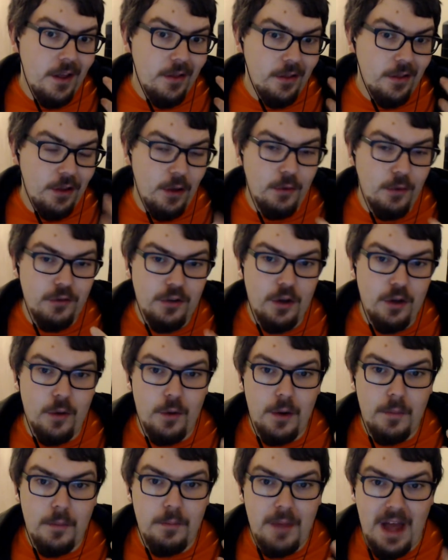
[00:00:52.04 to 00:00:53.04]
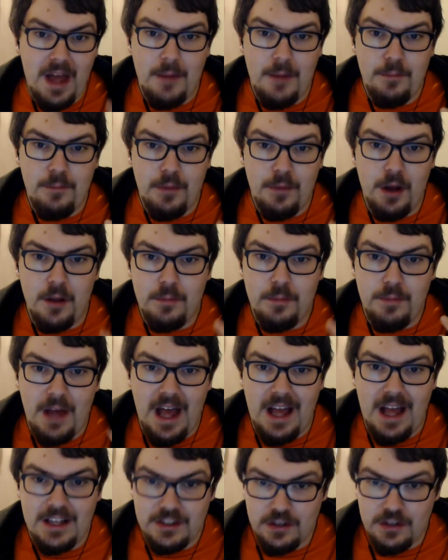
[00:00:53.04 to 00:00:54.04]
the Yozakura blood
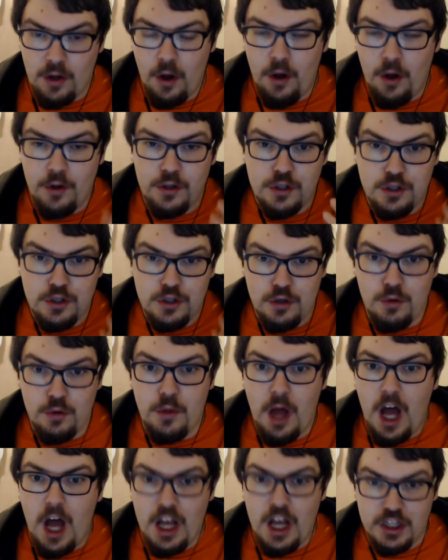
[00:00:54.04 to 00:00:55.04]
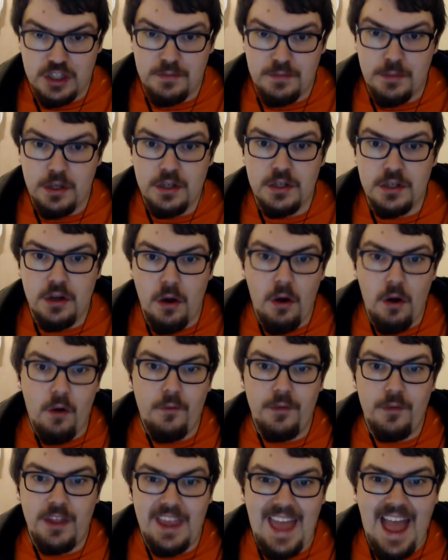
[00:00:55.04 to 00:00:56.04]
passed on to the husband
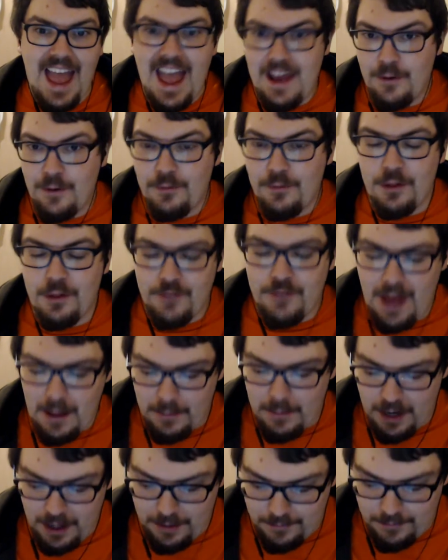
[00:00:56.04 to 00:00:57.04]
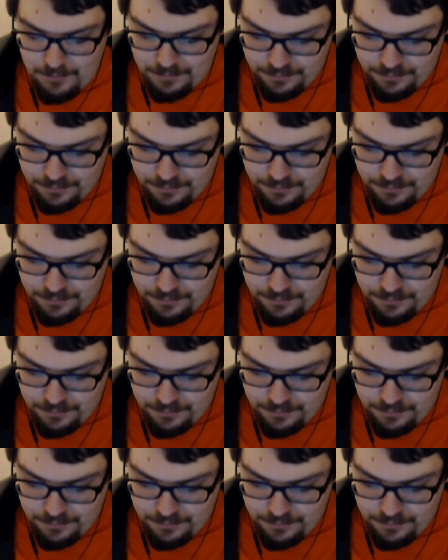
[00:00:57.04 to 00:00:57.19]
of the head of the family.